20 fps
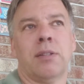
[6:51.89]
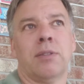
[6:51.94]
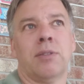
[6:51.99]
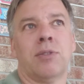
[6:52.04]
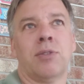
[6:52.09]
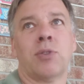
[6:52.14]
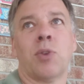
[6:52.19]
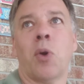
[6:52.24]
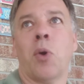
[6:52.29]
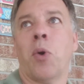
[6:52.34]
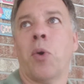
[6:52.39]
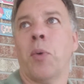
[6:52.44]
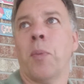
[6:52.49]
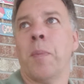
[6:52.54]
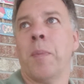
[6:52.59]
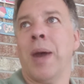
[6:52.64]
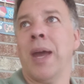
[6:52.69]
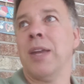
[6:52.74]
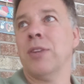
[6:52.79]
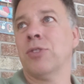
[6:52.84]
So
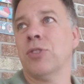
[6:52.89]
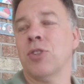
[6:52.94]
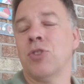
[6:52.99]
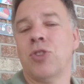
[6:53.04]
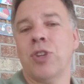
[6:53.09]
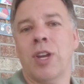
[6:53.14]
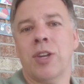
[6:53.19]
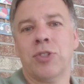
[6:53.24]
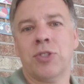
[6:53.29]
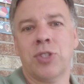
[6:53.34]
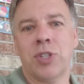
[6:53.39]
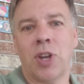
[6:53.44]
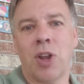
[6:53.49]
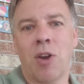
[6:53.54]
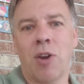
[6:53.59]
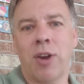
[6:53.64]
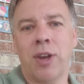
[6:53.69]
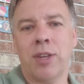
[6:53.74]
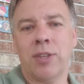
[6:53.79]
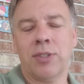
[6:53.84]
my suggestion
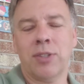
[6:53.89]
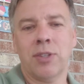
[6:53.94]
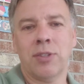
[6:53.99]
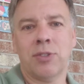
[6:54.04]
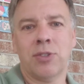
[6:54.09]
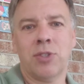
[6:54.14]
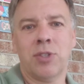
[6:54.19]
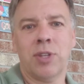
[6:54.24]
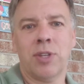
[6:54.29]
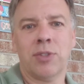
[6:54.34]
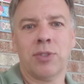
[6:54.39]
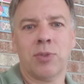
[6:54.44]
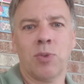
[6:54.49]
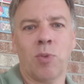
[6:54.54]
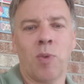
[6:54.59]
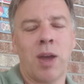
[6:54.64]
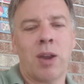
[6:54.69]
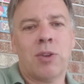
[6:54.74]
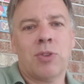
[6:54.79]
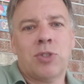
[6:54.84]
always is just,
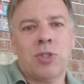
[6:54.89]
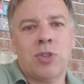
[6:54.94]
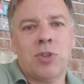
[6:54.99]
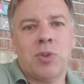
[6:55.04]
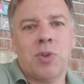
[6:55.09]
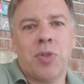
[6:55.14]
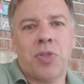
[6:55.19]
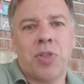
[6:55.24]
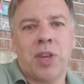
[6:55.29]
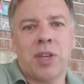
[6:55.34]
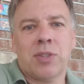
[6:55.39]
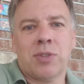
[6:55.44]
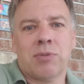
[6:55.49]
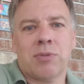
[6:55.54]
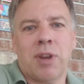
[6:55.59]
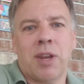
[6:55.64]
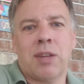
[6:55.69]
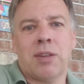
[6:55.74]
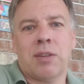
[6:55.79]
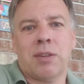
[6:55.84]
why don't you do things
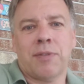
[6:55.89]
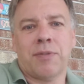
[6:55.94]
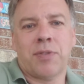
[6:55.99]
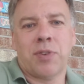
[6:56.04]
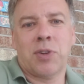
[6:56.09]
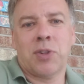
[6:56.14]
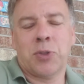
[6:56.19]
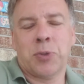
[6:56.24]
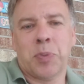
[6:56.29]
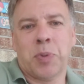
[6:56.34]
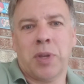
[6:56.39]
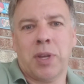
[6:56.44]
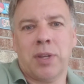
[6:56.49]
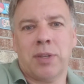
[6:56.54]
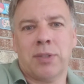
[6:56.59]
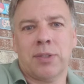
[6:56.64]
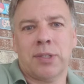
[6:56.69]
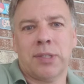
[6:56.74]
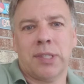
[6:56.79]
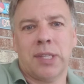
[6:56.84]
right in the first
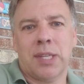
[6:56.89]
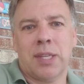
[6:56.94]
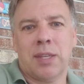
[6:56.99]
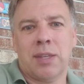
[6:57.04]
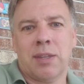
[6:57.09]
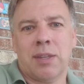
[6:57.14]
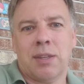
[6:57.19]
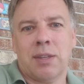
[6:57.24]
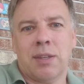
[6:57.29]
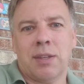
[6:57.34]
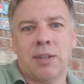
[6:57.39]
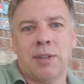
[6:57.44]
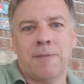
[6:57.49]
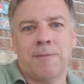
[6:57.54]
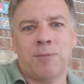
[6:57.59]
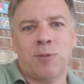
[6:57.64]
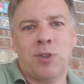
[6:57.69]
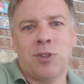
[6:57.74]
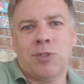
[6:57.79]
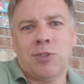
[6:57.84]
place?
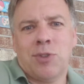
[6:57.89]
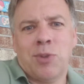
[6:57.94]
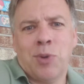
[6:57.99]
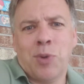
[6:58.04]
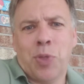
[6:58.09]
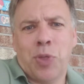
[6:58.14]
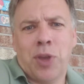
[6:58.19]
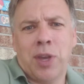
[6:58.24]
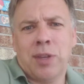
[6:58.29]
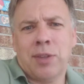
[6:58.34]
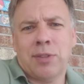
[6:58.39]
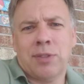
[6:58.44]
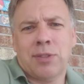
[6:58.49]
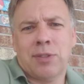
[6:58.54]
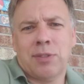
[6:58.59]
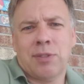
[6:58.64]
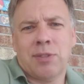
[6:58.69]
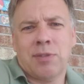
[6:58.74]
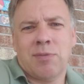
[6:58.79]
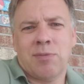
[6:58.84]
Just do
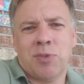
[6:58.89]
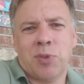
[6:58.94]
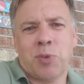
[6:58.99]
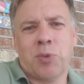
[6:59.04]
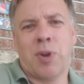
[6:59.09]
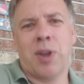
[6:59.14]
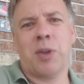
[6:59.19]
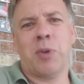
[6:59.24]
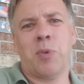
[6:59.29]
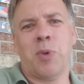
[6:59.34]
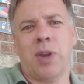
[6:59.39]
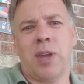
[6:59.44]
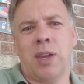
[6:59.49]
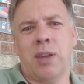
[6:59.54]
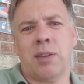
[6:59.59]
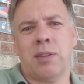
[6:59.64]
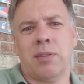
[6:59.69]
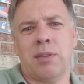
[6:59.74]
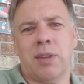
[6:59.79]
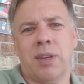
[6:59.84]
things the right way.
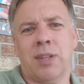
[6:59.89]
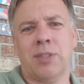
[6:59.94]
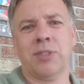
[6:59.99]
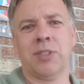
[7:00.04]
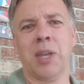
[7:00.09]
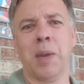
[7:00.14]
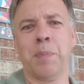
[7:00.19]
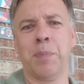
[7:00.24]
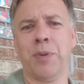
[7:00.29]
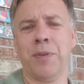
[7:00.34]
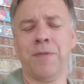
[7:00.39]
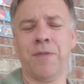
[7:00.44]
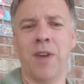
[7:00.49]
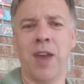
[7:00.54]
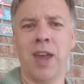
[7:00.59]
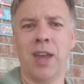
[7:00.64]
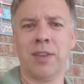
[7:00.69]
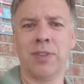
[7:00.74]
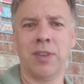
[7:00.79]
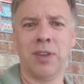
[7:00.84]
Accept the
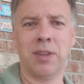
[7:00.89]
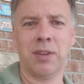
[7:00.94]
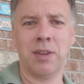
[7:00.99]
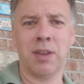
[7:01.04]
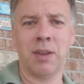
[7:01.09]
fact that